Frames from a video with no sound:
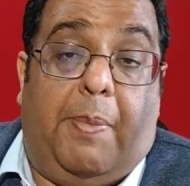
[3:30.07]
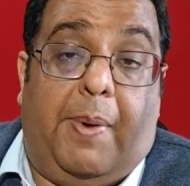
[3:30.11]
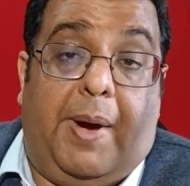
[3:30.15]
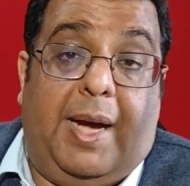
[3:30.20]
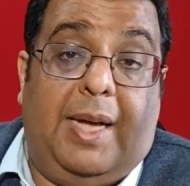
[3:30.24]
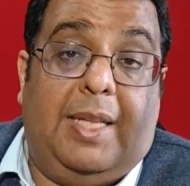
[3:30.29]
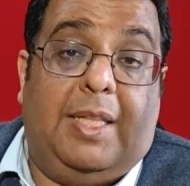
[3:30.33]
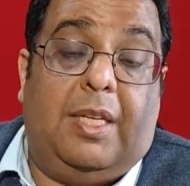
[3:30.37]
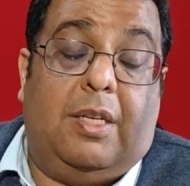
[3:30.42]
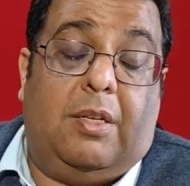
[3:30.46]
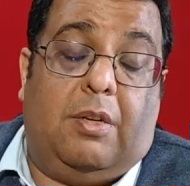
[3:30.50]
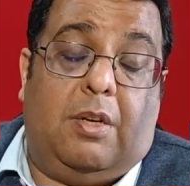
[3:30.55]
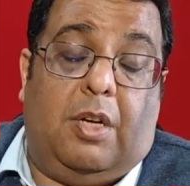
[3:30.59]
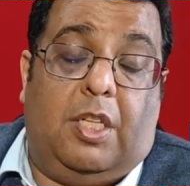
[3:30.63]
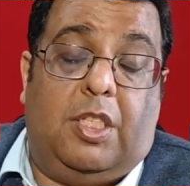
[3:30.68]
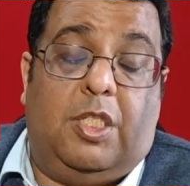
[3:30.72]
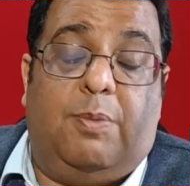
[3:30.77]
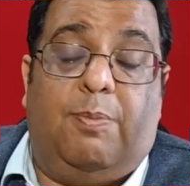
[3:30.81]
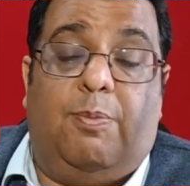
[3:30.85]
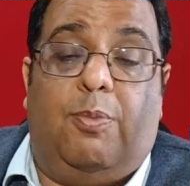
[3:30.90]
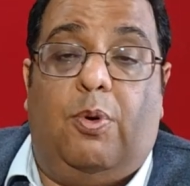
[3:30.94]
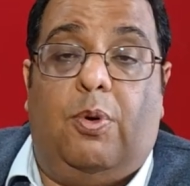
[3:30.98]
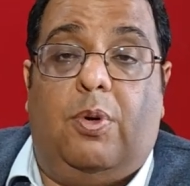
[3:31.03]
by the
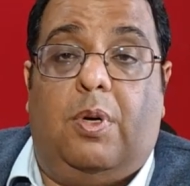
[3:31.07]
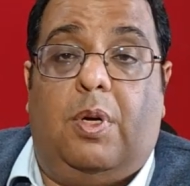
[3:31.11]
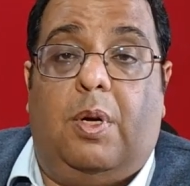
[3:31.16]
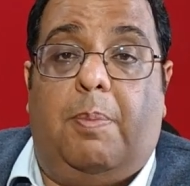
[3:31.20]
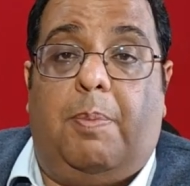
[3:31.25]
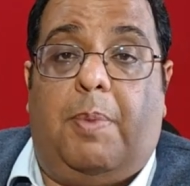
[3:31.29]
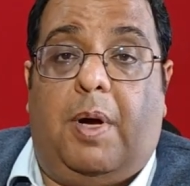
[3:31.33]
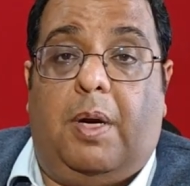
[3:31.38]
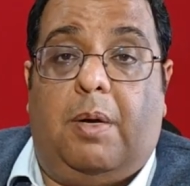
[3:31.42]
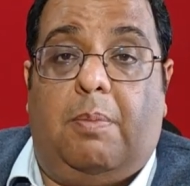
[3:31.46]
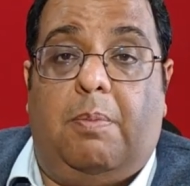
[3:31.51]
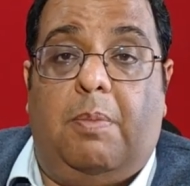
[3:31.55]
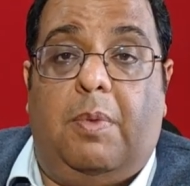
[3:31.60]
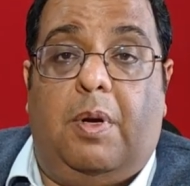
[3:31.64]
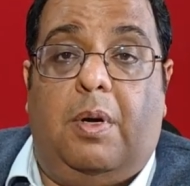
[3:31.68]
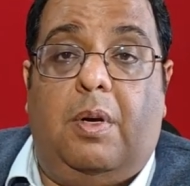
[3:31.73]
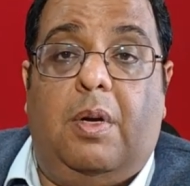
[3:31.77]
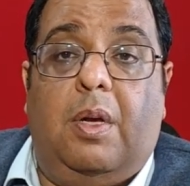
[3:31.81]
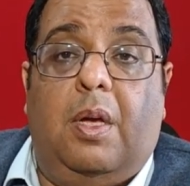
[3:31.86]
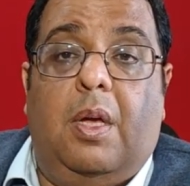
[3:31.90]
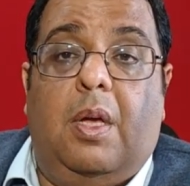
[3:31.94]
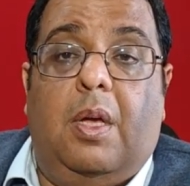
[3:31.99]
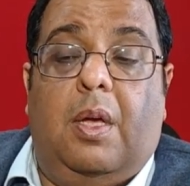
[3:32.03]
Transport
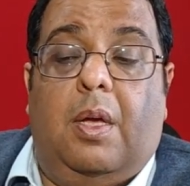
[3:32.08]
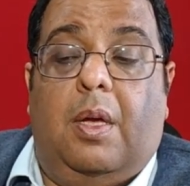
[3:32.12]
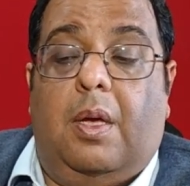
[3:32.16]
Department,